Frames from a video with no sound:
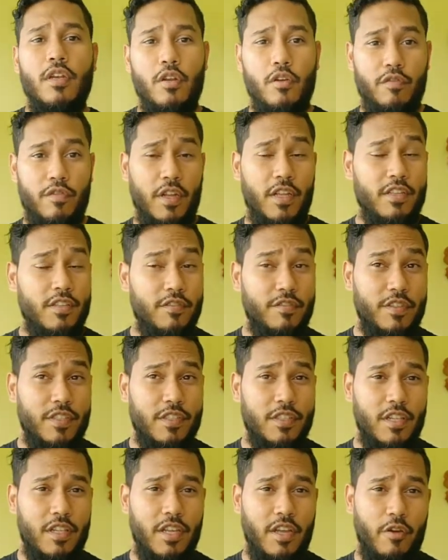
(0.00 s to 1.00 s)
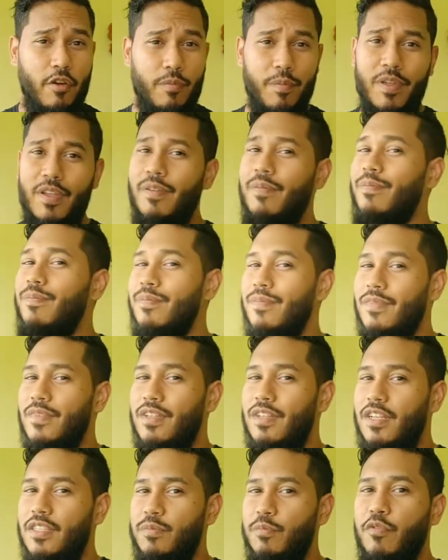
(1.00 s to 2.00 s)
Now, if you're still here with me,
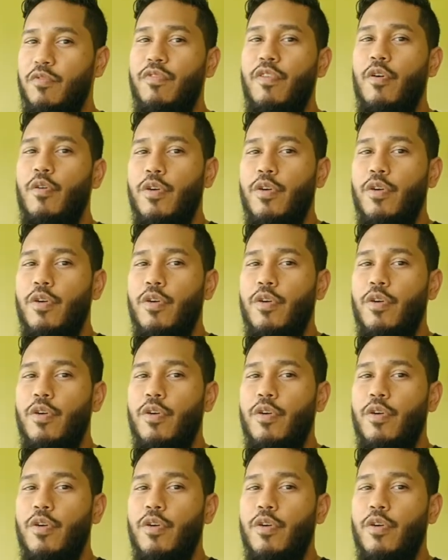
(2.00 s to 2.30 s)
let's move